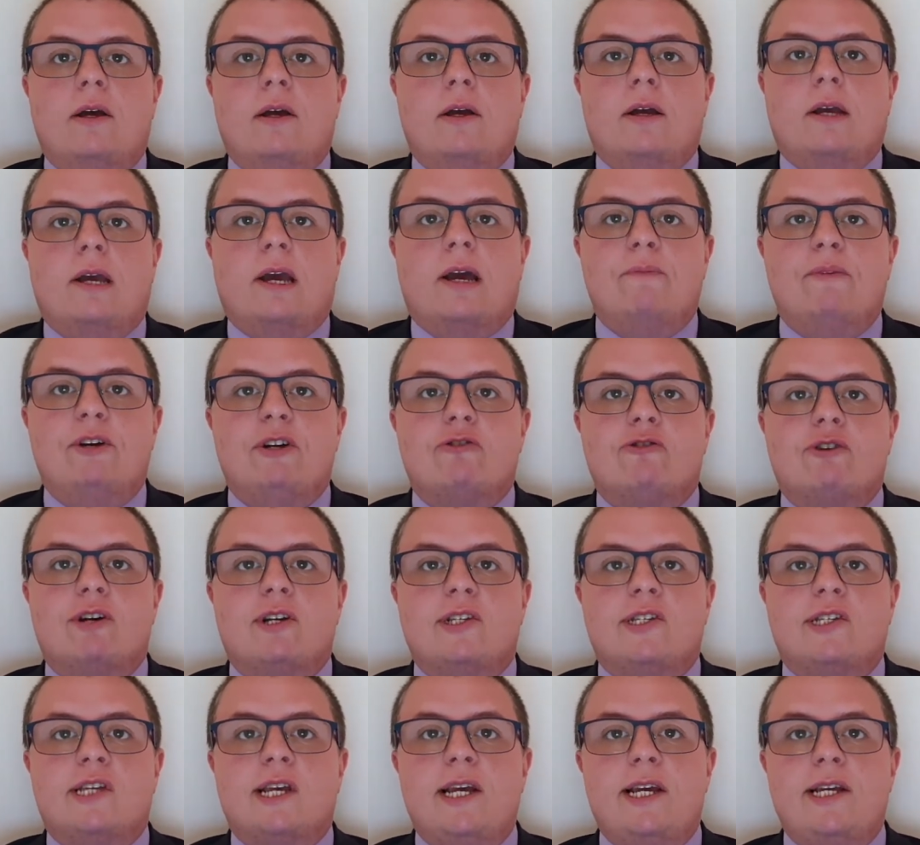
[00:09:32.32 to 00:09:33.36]
can be
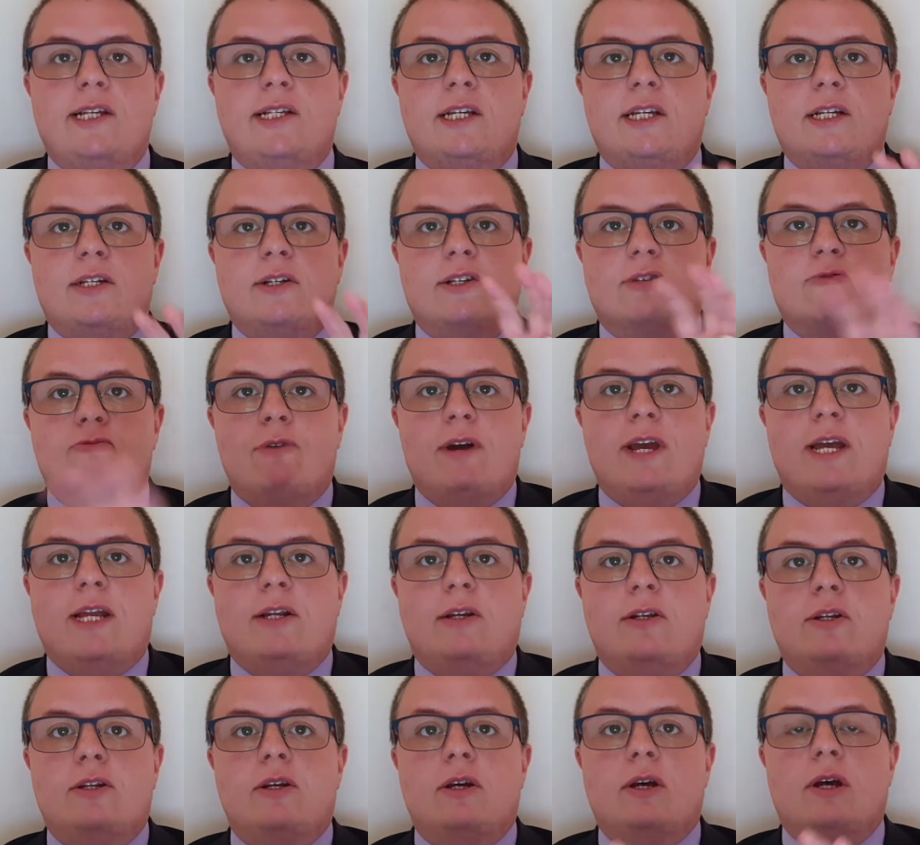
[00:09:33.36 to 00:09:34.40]
translated as
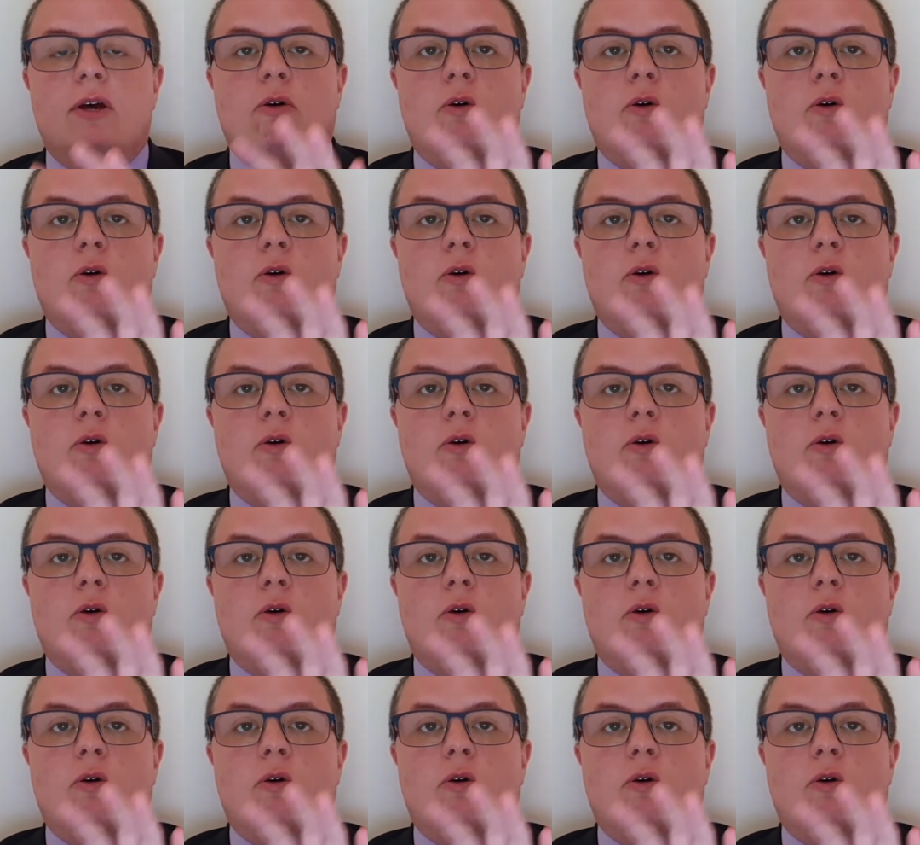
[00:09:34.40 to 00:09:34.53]
wind